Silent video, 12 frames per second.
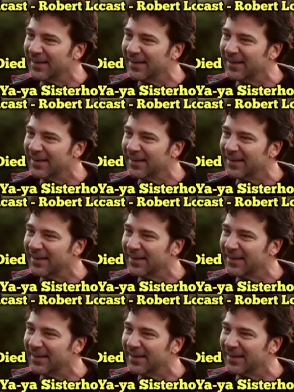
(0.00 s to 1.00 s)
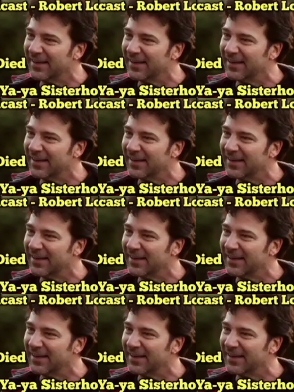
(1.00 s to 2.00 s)

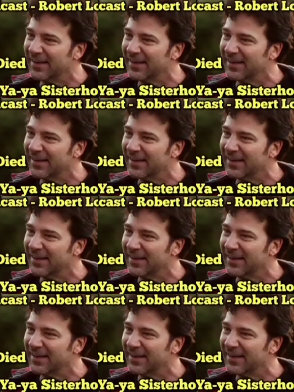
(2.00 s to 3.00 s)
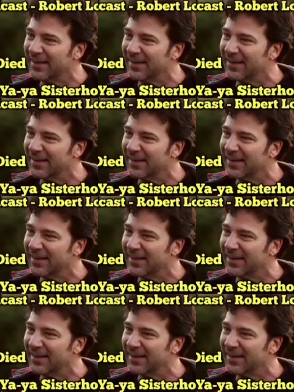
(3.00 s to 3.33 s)
[no speech]